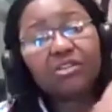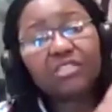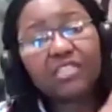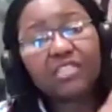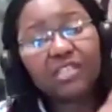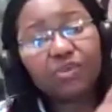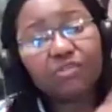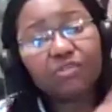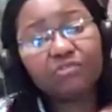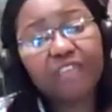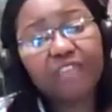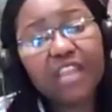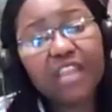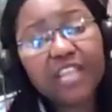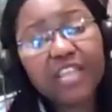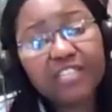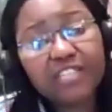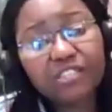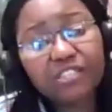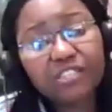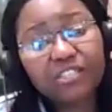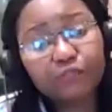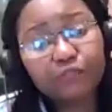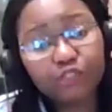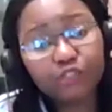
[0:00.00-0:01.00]
the
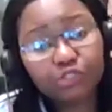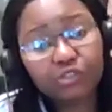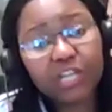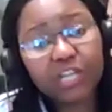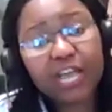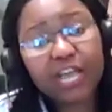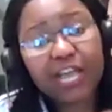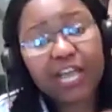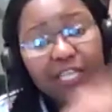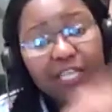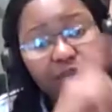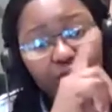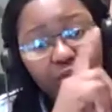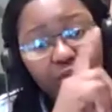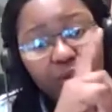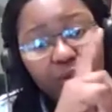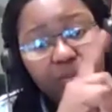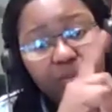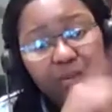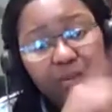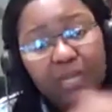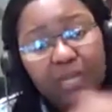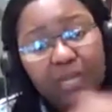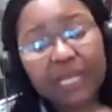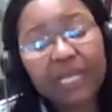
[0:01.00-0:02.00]
equivalent of sugar in
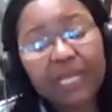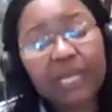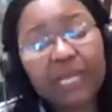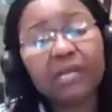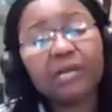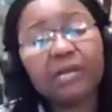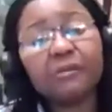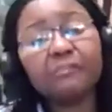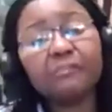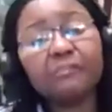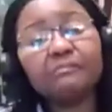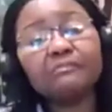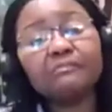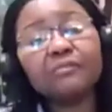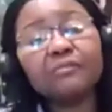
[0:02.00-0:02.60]
1 banana,